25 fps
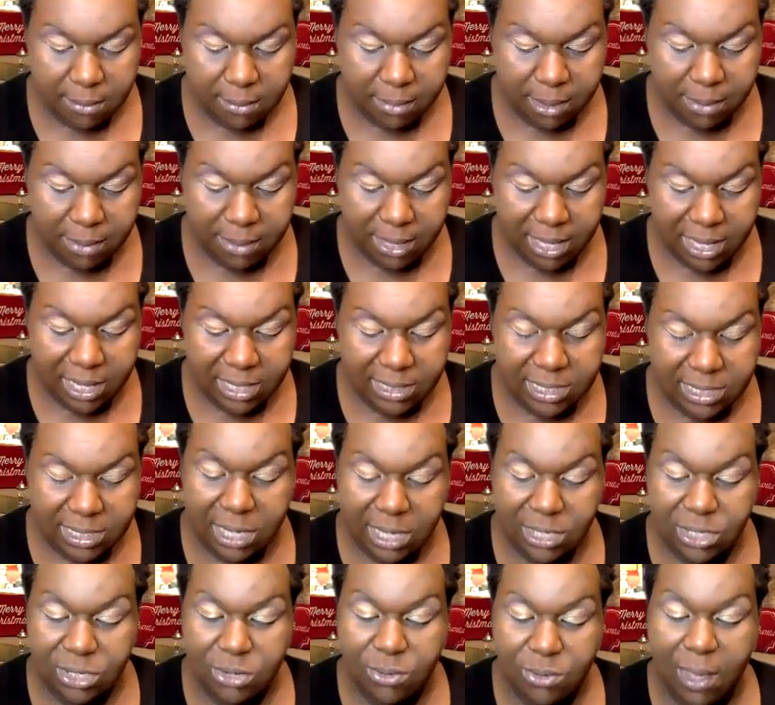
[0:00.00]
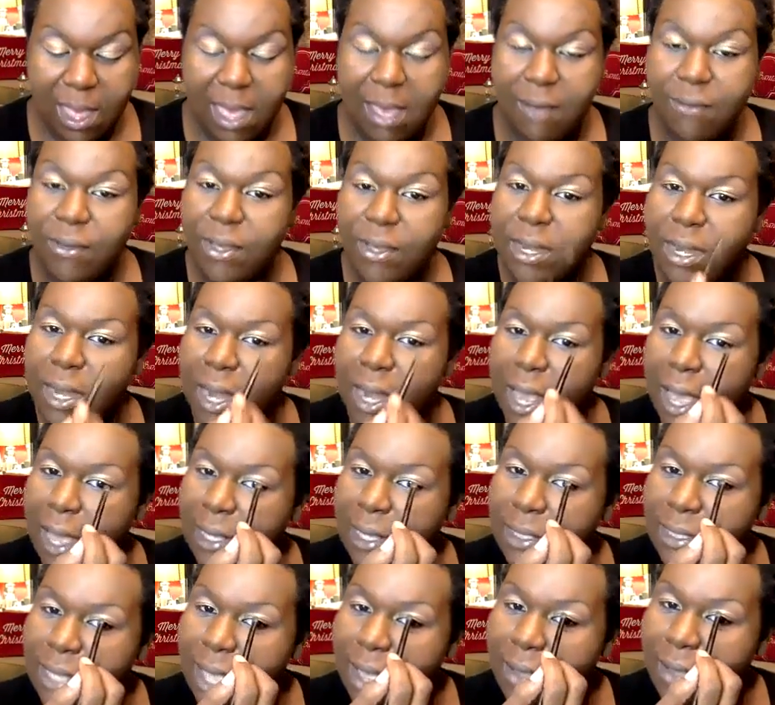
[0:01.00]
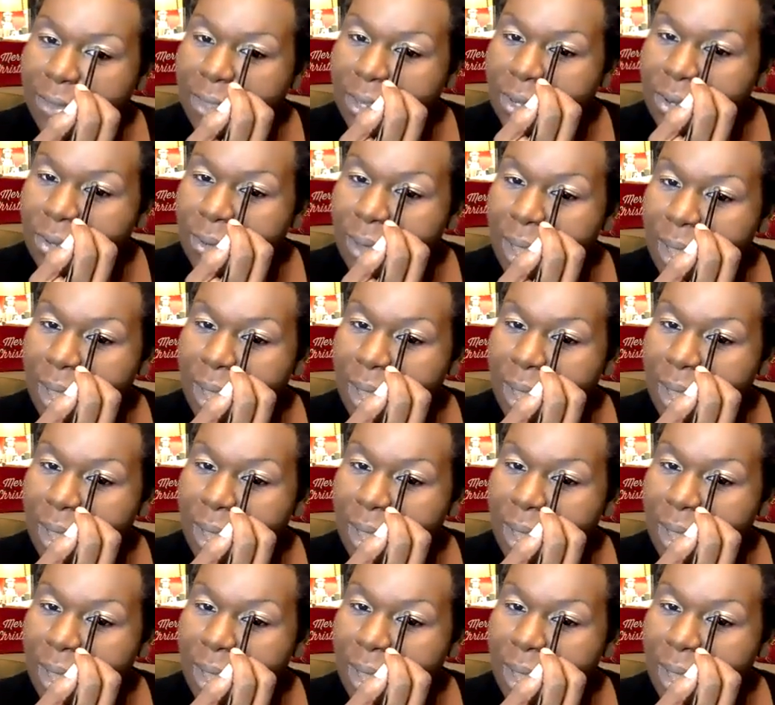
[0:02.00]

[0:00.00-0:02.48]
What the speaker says: But because I do have hooded eyes, I have to do